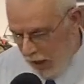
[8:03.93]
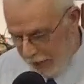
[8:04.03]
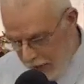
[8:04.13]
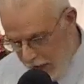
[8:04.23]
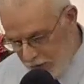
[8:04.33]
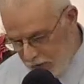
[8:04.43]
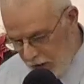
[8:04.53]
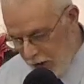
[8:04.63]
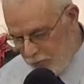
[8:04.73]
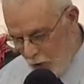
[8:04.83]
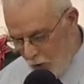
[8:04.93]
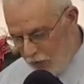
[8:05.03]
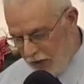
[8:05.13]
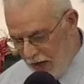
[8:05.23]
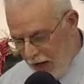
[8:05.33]
I can't sleep
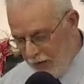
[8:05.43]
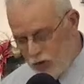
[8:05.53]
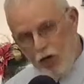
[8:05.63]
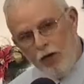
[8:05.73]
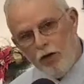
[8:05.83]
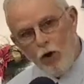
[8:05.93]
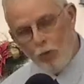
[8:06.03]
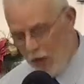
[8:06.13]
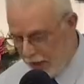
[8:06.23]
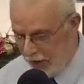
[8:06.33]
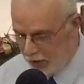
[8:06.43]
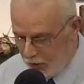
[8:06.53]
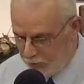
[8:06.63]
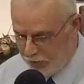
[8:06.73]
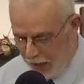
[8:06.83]
knowing that I have cheated on my
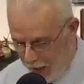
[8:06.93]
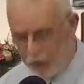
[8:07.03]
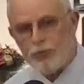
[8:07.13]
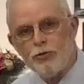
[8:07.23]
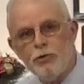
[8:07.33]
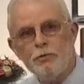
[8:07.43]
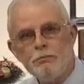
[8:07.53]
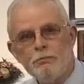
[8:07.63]
income tax.